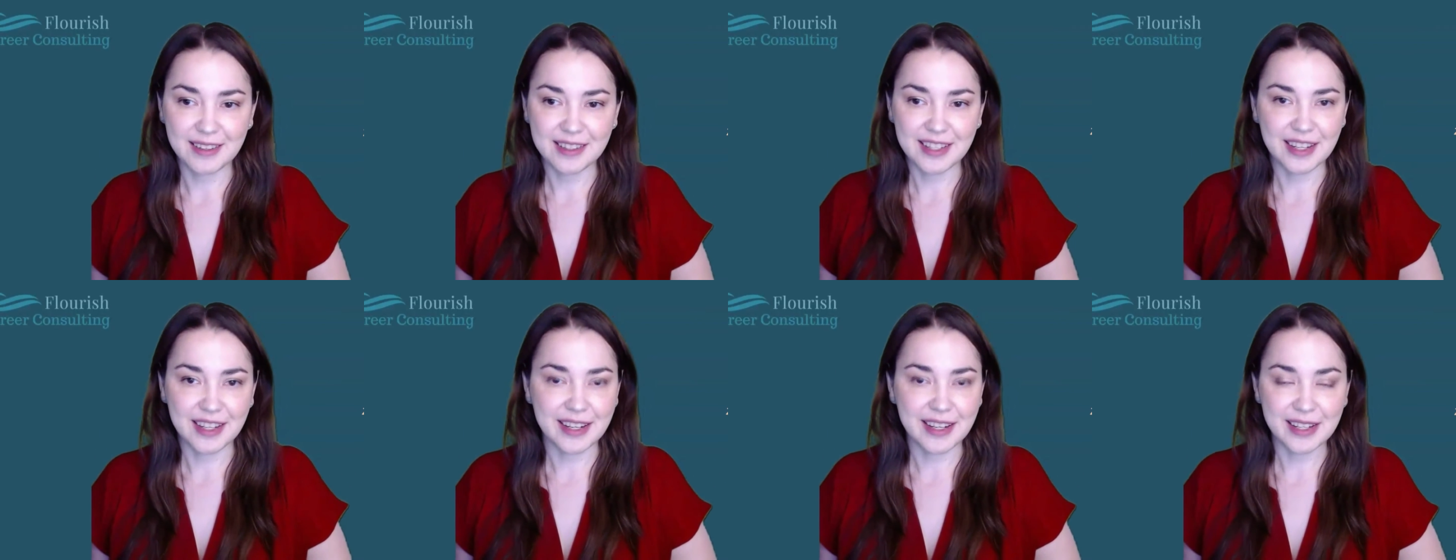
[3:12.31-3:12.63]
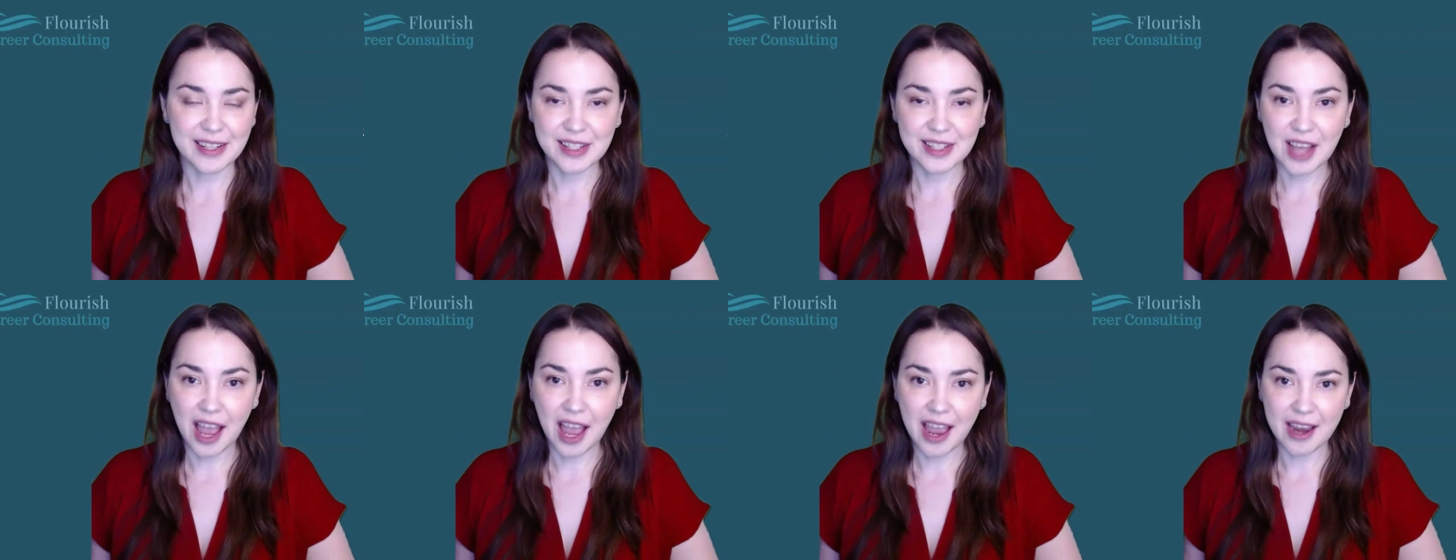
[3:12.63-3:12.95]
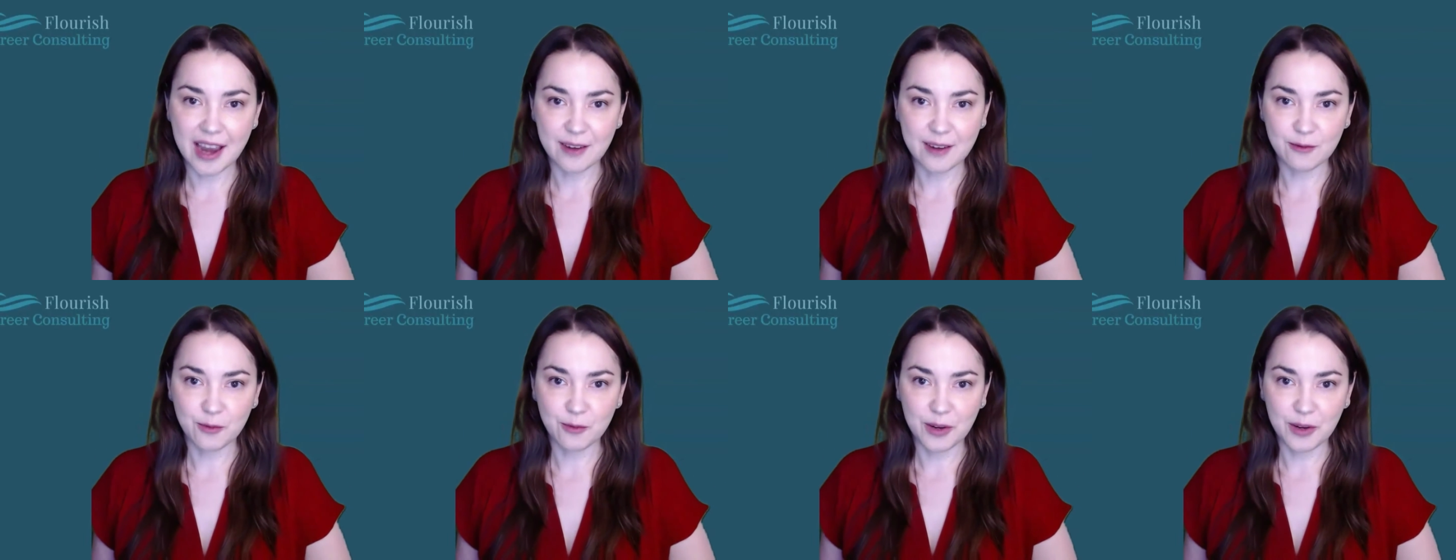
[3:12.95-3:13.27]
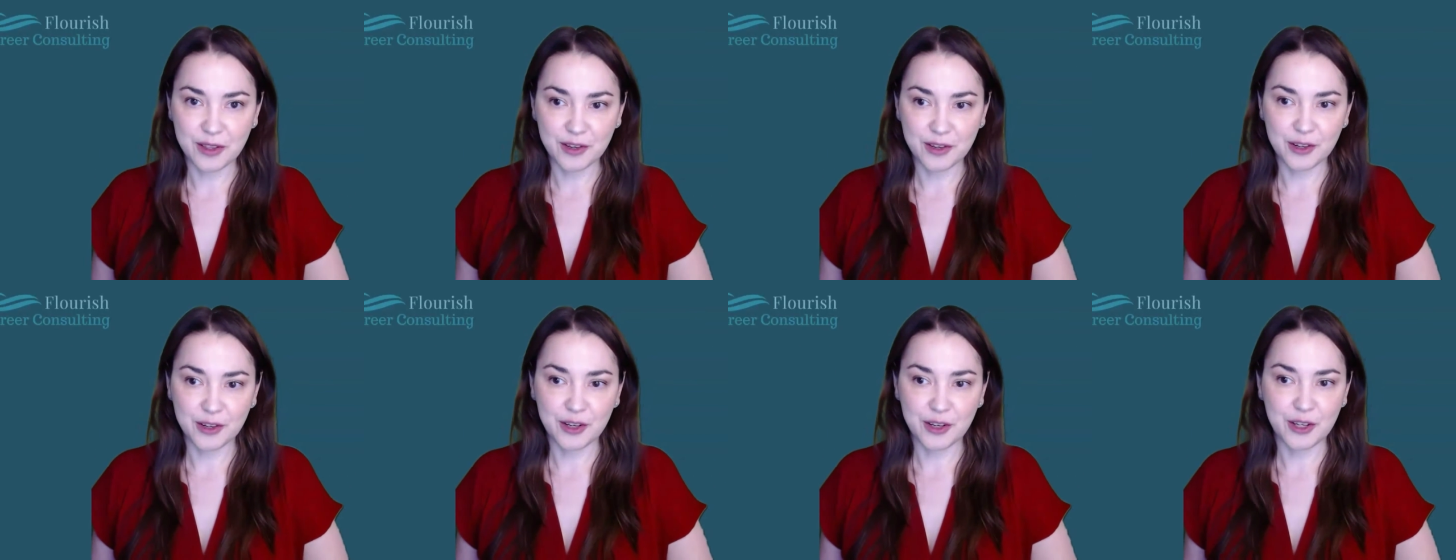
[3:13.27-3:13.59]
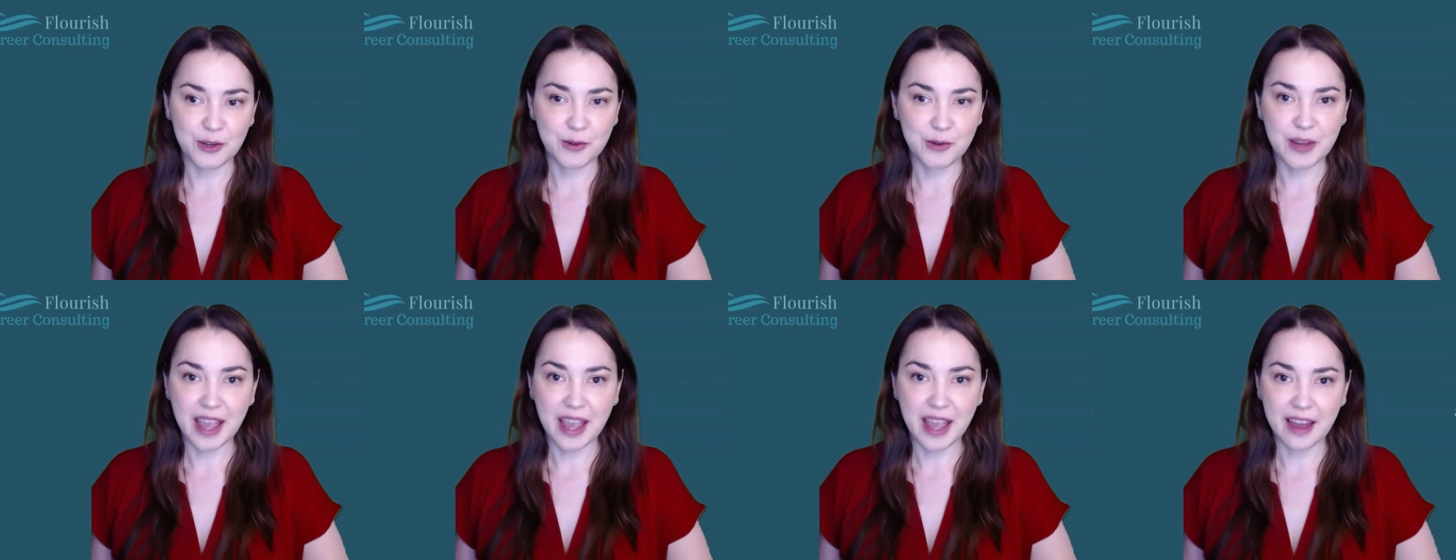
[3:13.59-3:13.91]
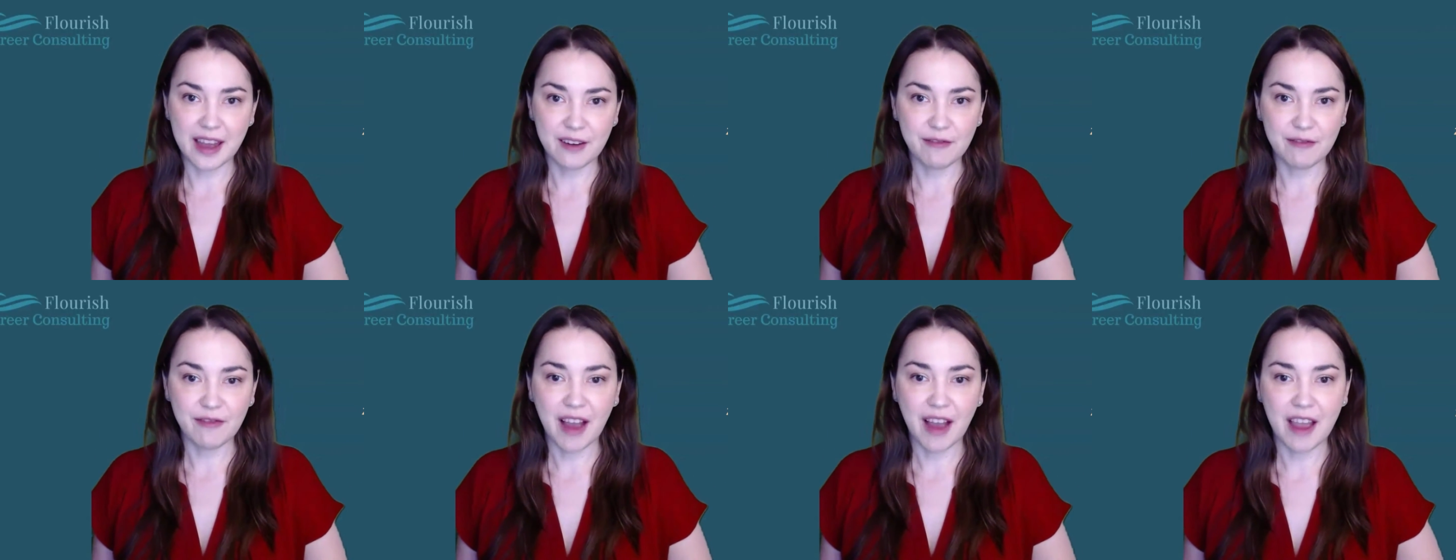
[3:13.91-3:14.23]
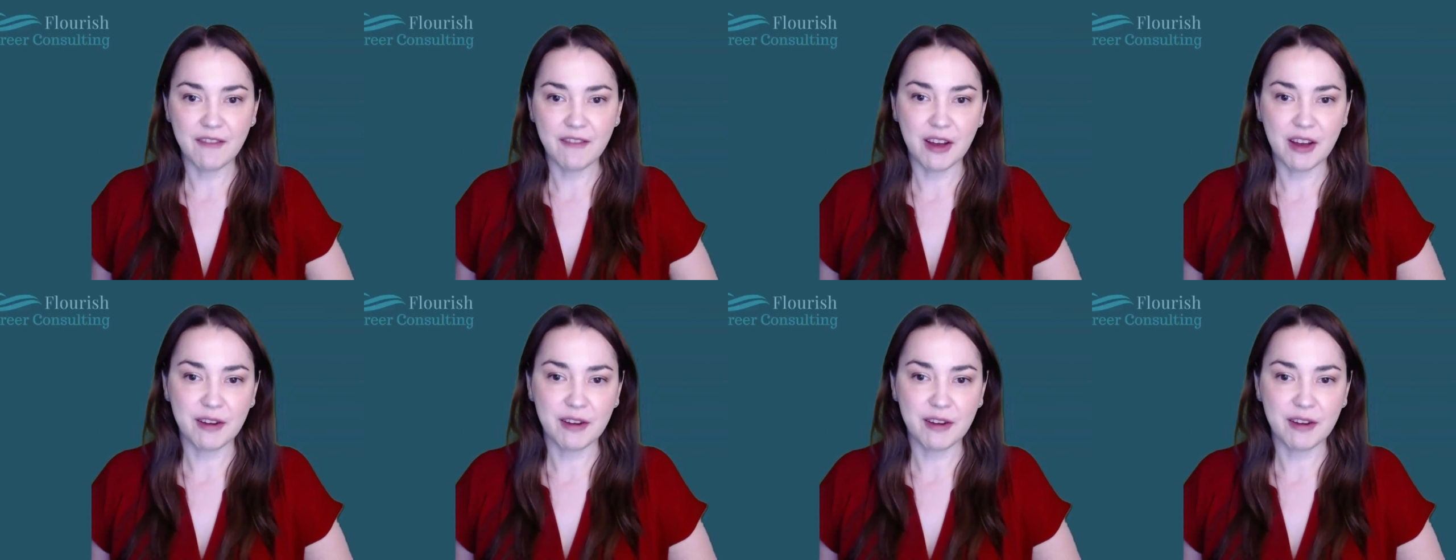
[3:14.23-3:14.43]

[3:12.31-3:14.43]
to decide whether you get a 5